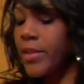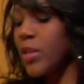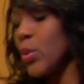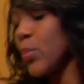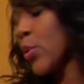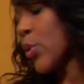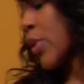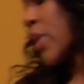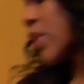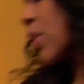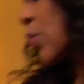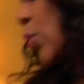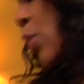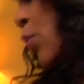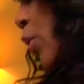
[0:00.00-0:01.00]
told Morgan that
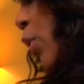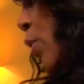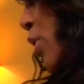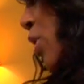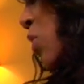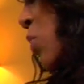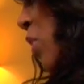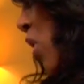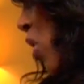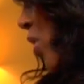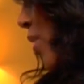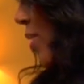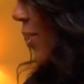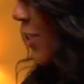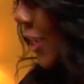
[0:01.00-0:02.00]
we were going to be
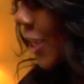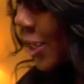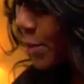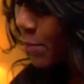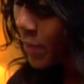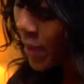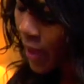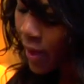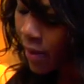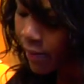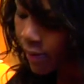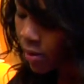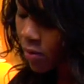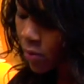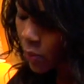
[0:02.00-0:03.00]
on time, and
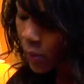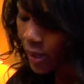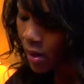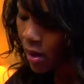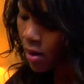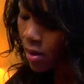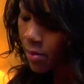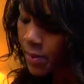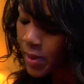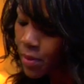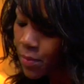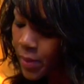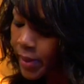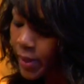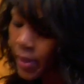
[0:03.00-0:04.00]
we are already
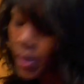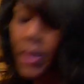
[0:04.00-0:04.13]
running